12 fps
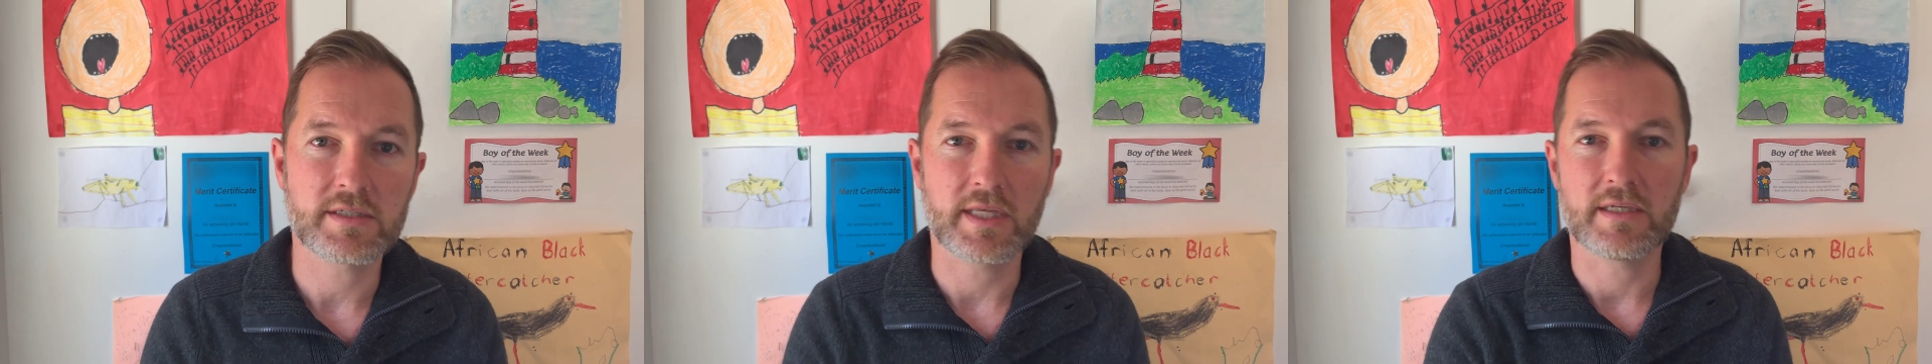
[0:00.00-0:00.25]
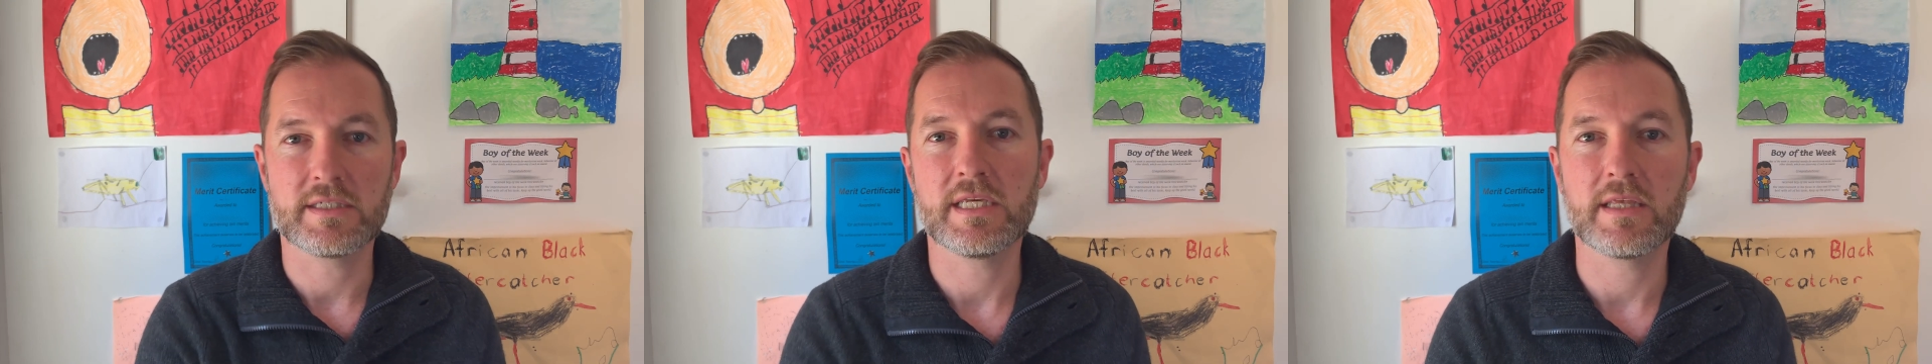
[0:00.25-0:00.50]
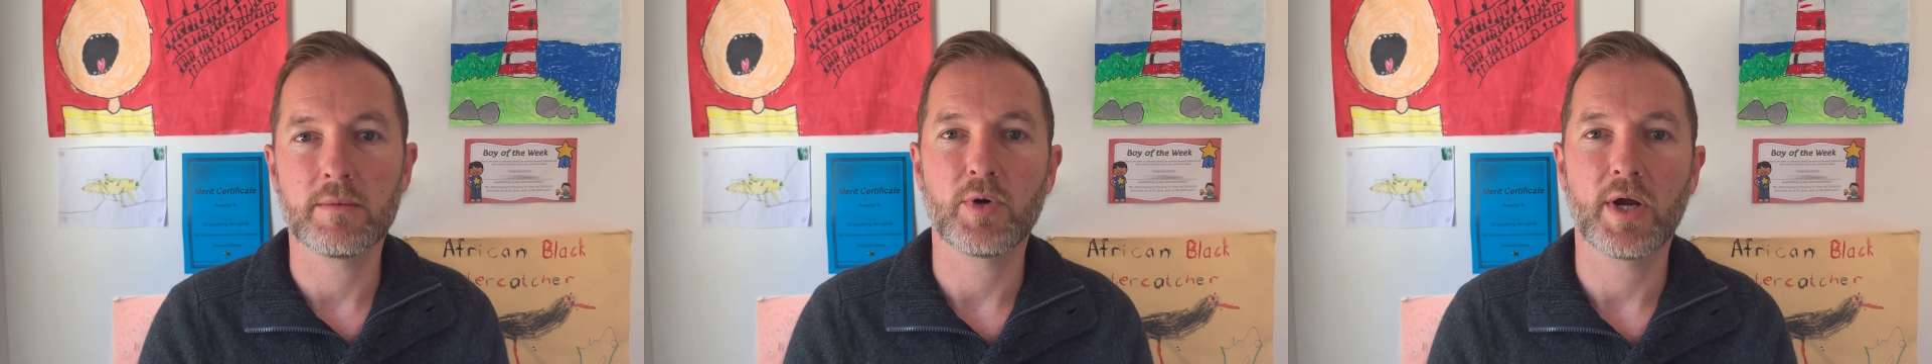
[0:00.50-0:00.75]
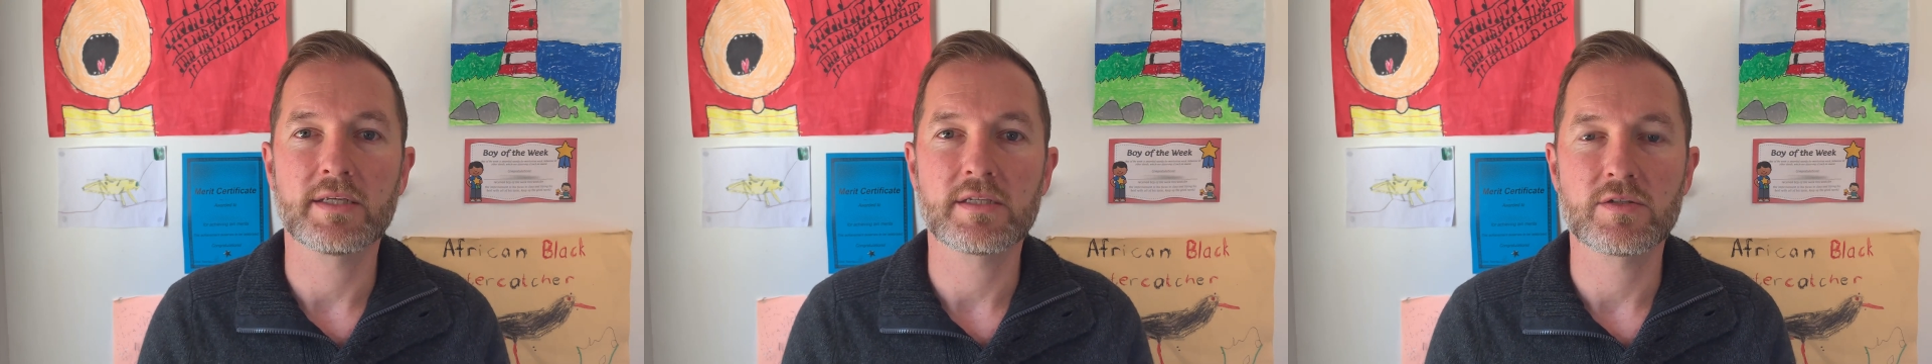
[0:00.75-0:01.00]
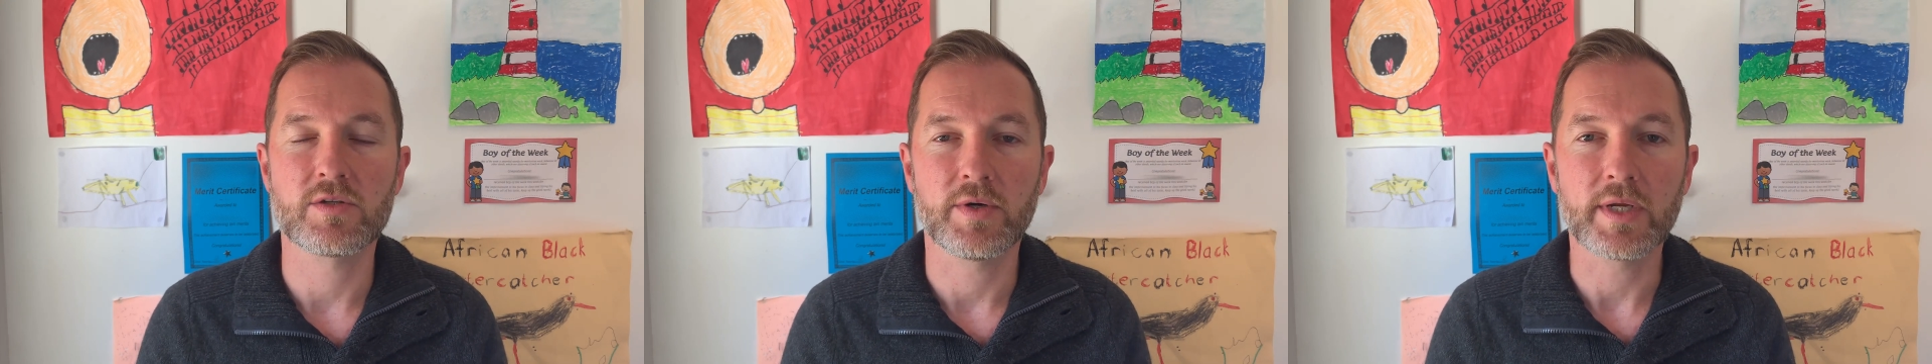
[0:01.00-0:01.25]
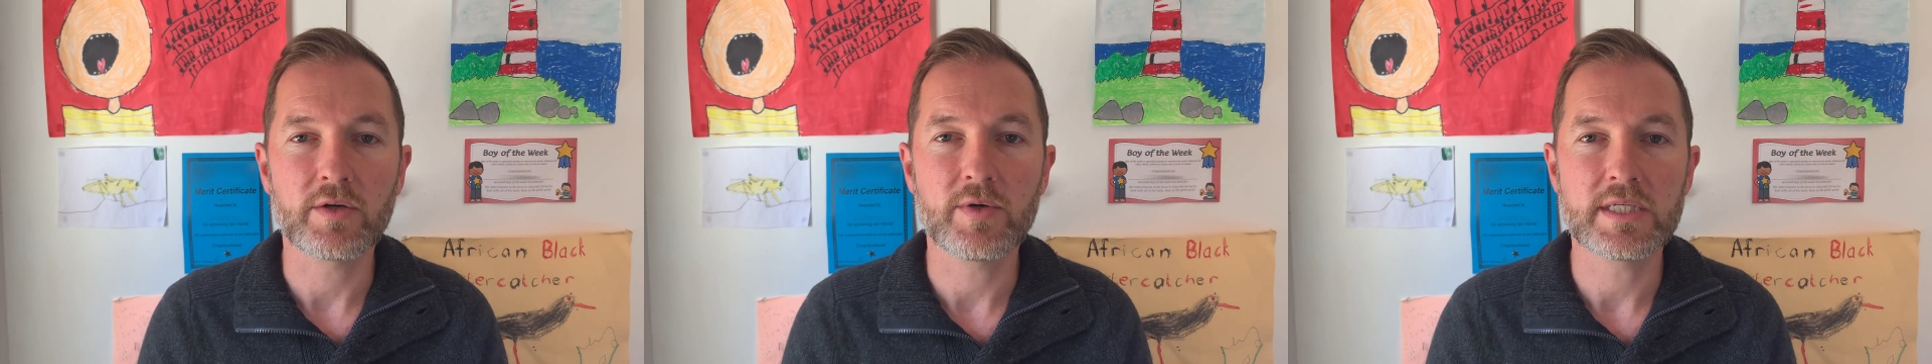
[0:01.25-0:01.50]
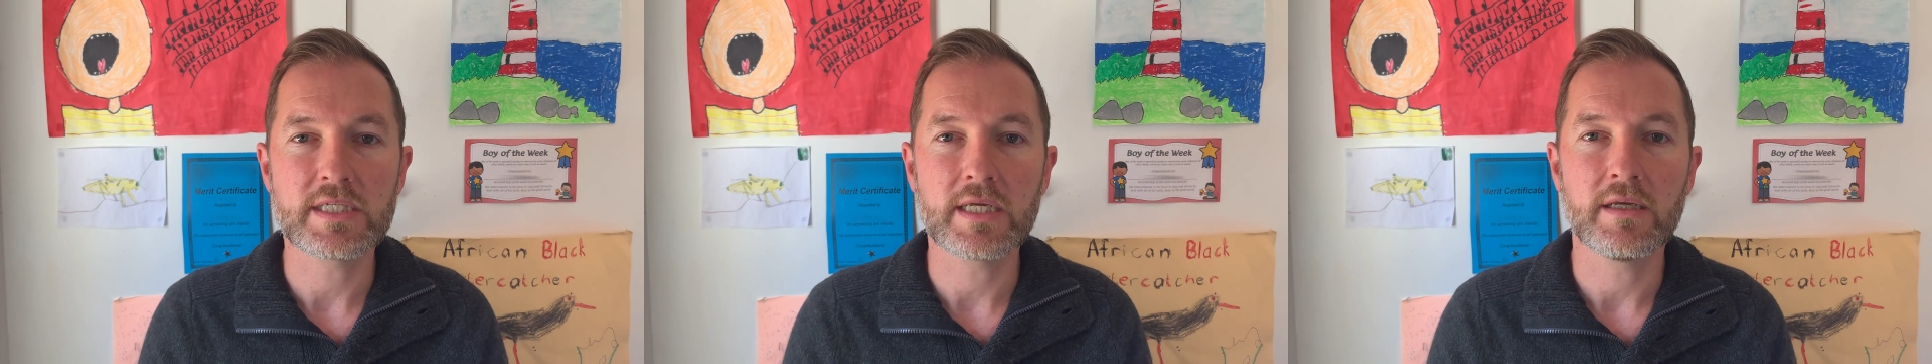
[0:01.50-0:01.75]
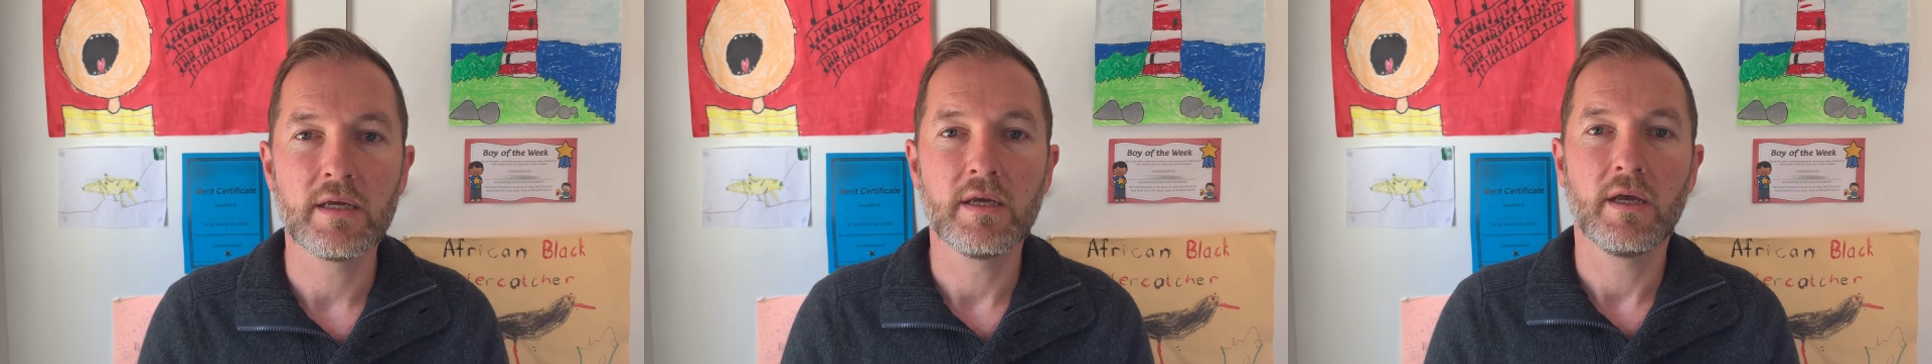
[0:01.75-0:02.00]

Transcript: they see that prices are increasing,